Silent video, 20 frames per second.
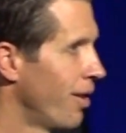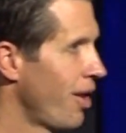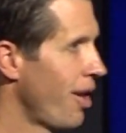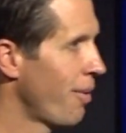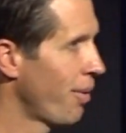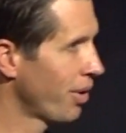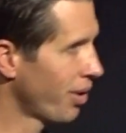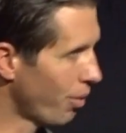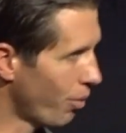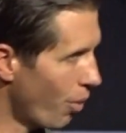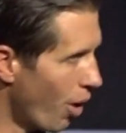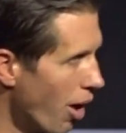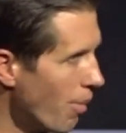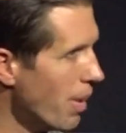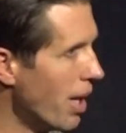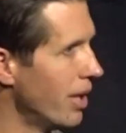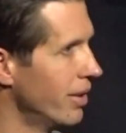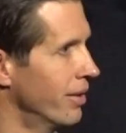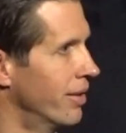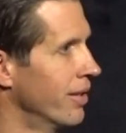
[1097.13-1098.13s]
It was a
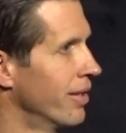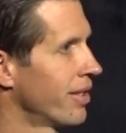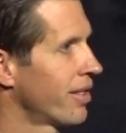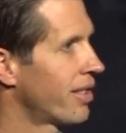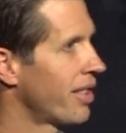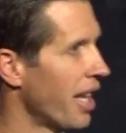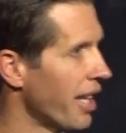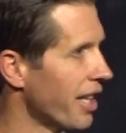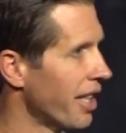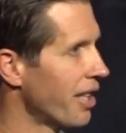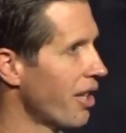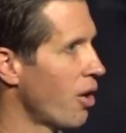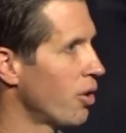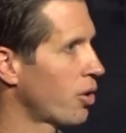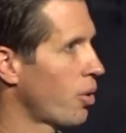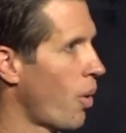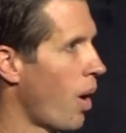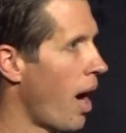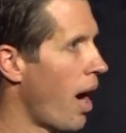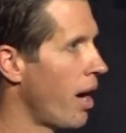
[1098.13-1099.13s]
woman singing those
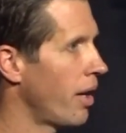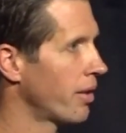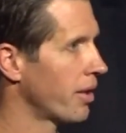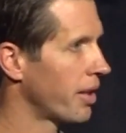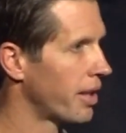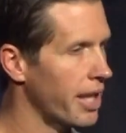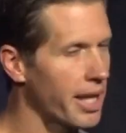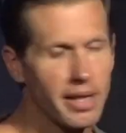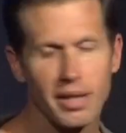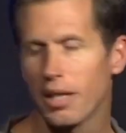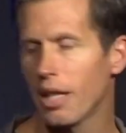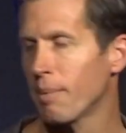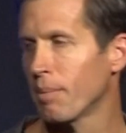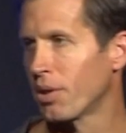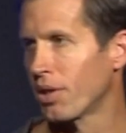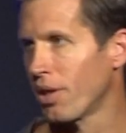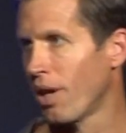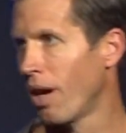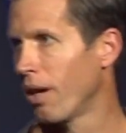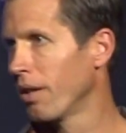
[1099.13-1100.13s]
choirs and getting them
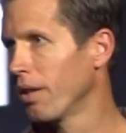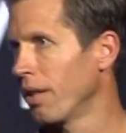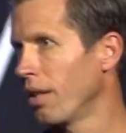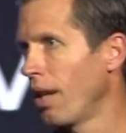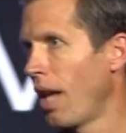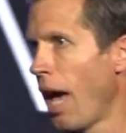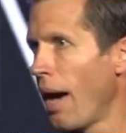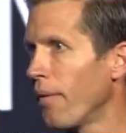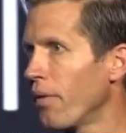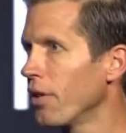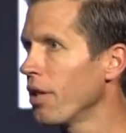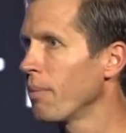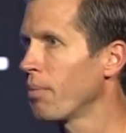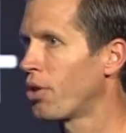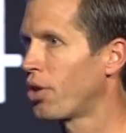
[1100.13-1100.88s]
started and having them